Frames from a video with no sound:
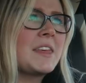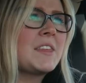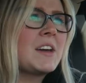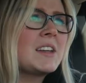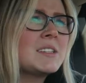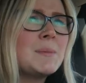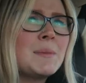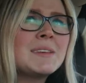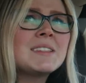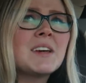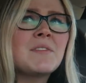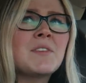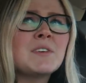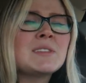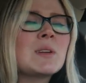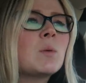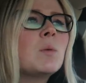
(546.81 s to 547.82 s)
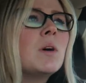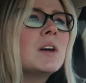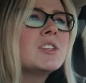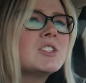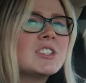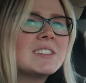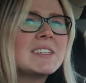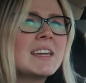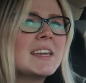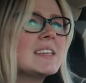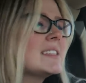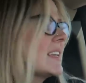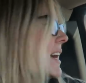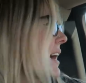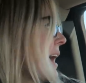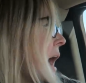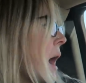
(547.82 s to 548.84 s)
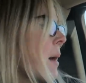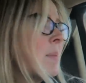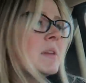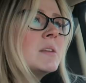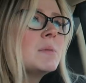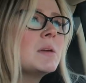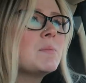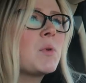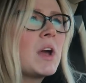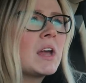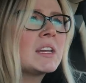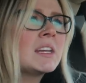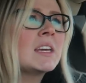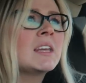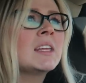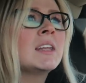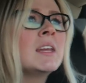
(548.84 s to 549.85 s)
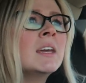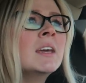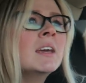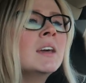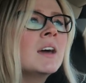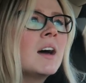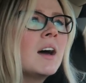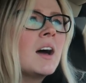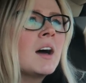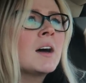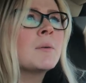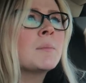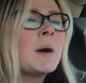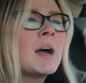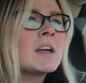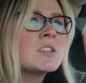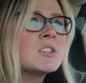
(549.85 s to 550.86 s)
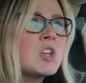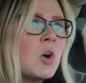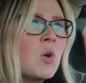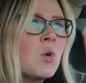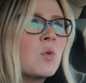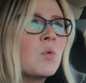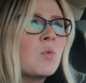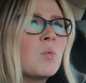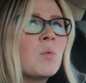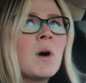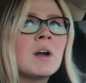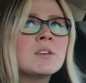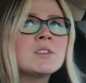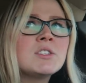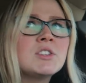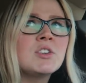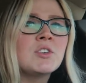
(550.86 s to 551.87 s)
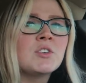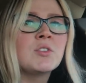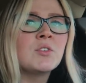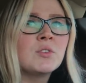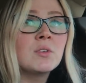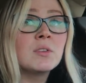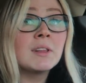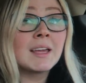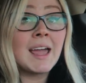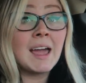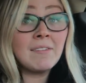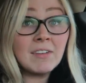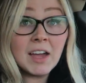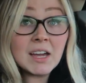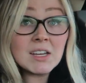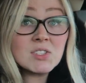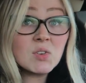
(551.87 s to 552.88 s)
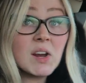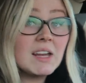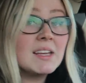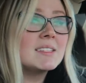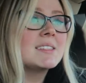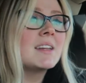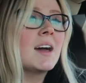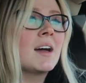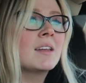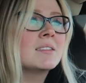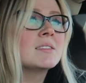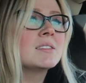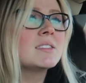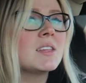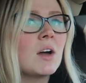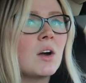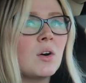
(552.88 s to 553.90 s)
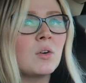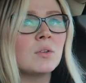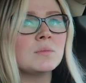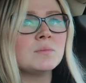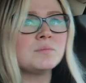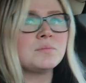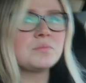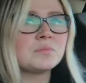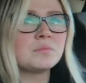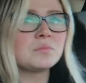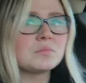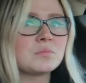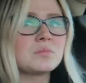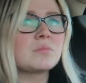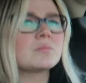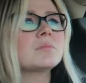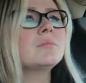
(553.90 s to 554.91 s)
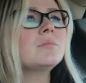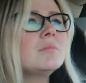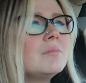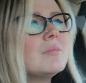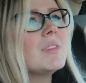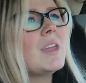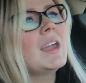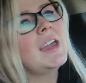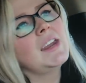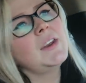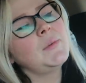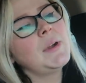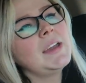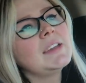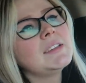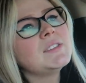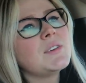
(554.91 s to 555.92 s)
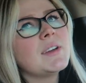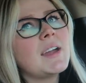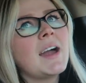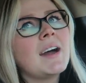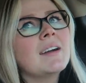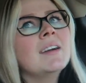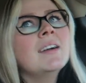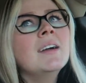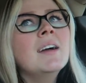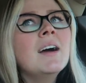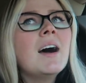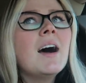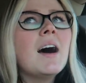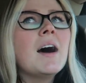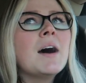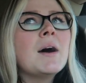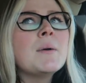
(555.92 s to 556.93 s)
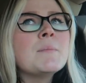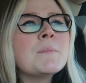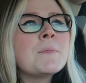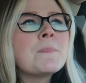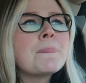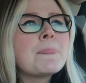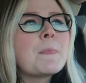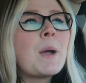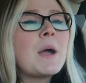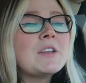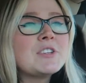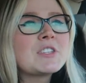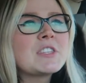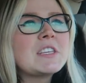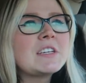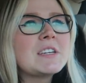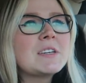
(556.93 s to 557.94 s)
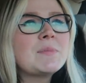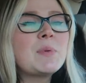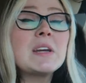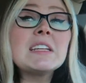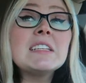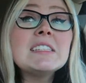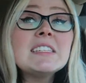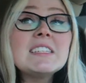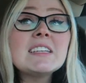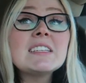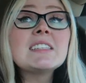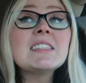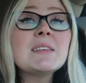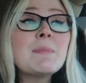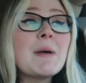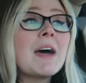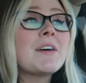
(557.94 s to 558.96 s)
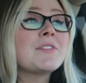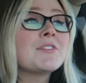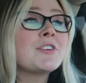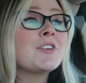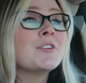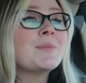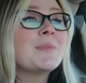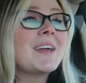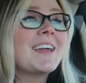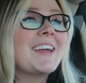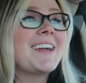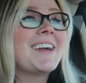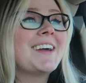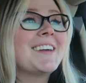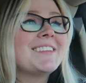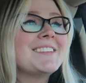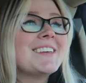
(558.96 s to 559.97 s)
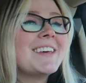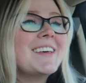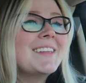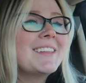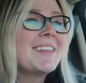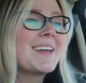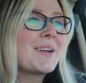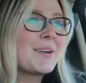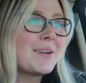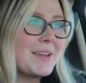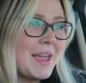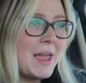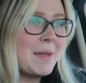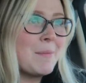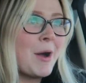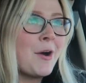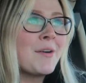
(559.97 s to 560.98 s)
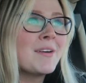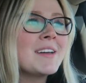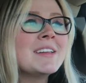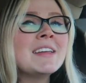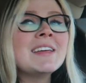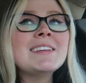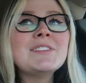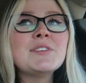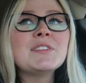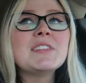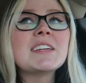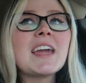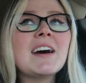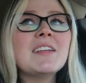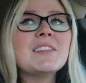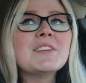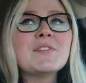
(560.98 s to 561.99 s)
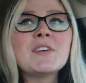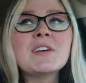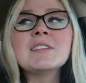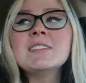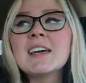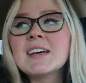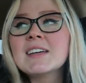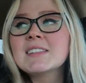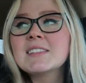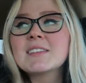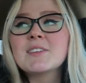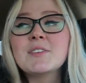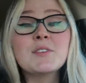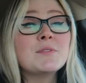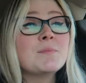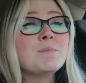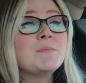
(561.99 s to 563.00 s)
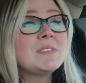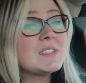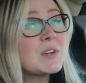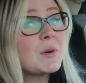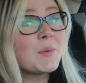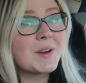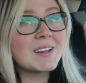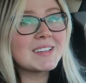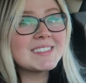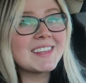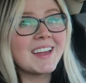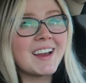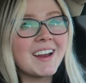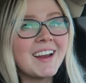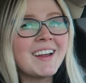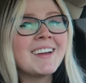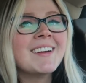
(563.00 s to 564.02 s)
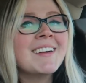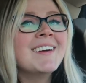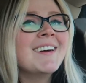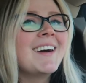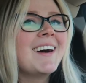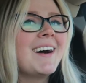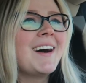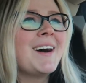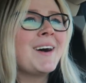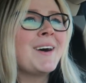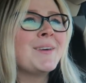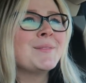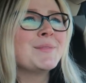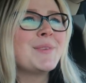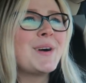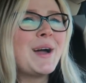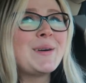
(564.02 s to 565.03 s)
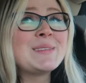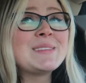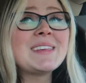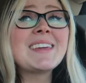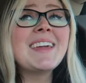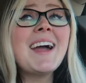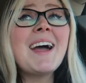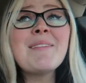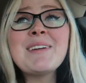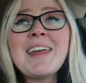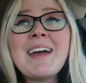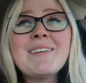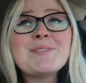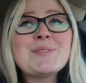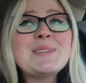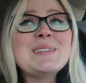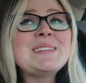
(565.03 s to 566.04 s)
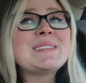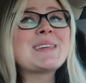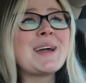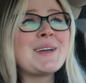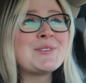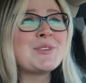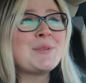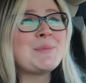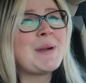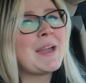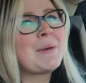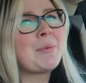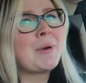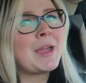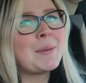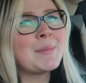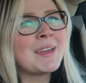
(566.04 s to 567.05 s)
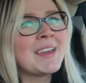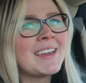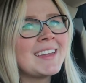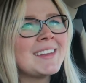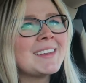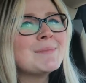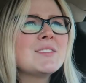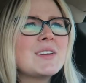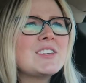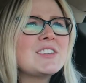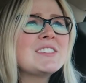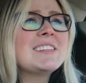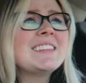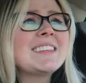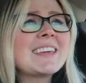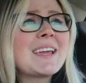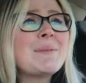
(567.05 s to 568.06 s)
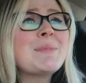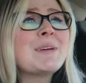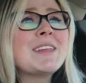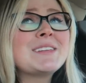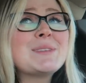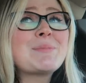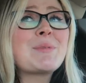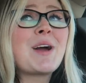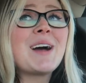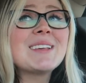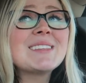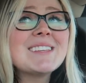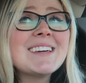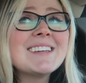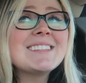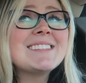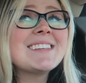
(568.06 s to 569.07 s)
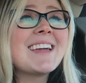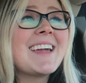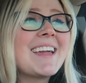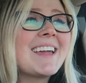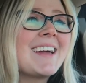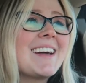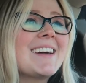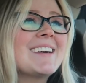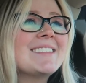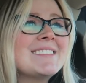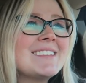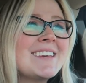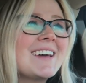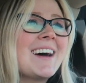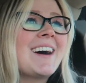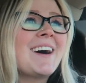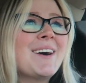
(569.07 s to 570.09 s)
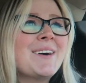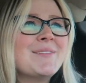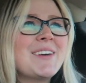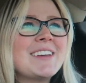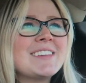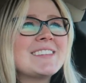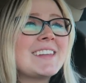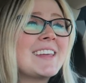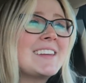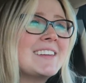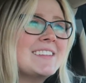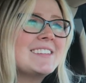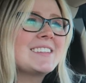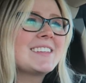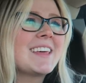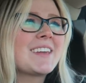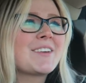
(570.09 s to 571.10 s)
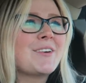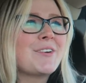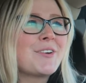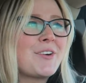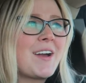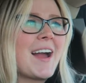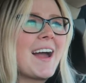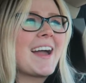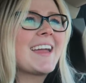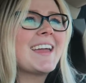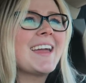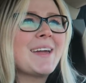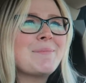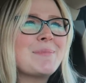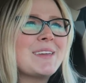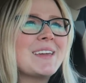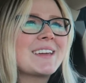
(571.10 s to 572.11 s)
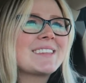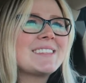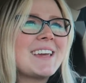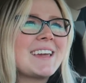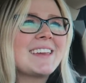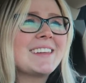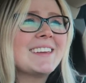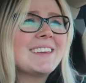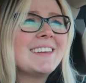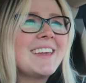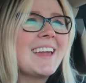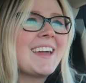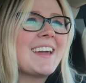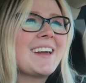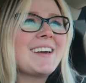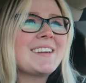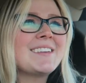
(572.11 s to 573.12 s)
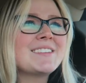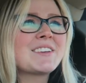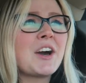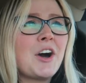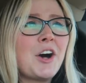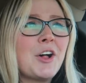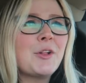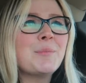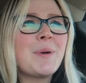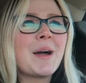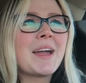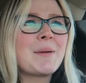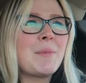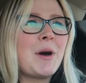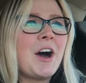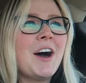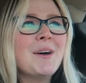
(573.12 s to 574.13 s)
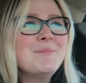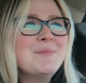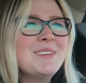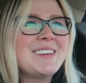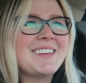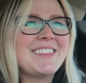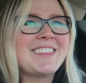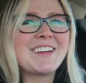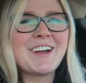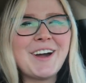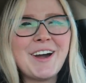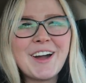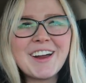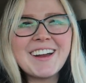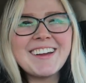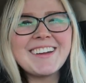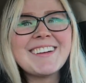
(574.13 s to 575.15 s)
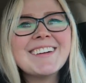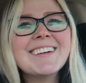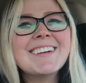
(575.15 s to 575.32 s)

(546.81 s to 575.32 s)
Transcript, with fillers: but I thought to myself, I was like, well, just in case like I happen to be pregnant, um, I don't want to like have x-rays done. So anyway, so yeah, um, I took the pregnancy test in the bathroom and like came out and I told the gal at the front desk who still works there, um, I was like, yeah, I'm gonna have to reschedule my appointment. So I just need like a minute to process. And um, I said I need to like go cry and be excited and call my mom in the car.